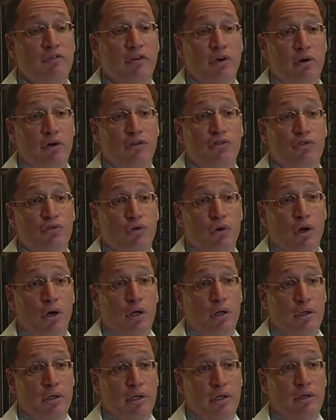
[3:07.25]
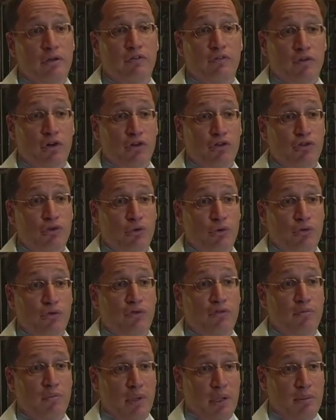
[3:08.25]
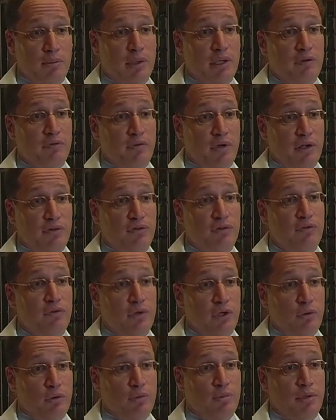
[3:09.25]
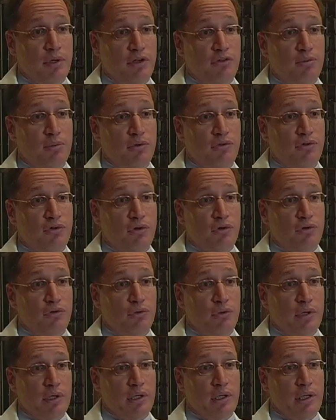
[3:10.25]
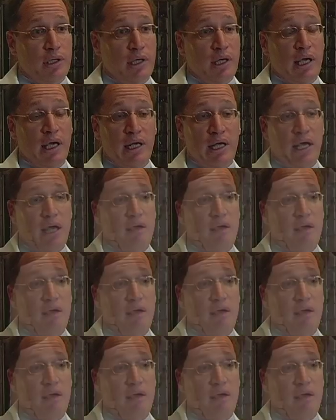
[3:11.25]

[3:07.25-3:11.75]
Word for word: very strongly in the virtues of minimally invasive knee replacement surgery, and